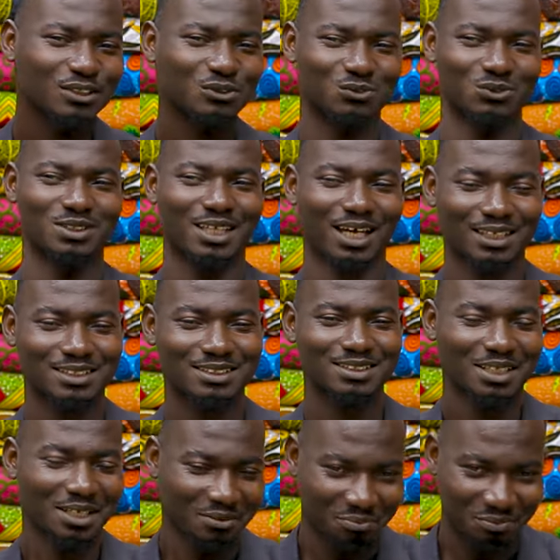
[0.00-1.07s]
to start
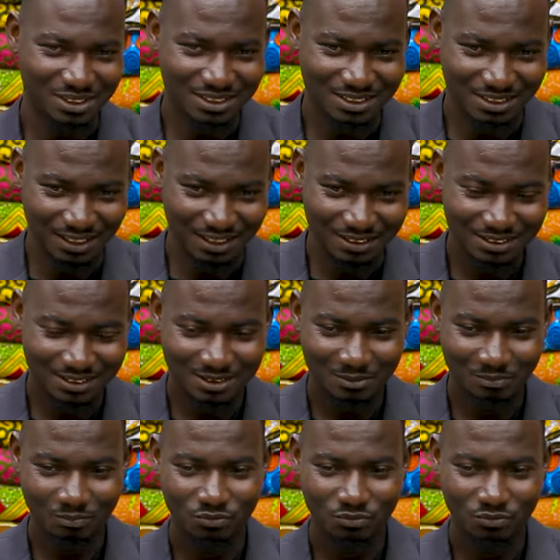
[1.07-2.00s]
a business.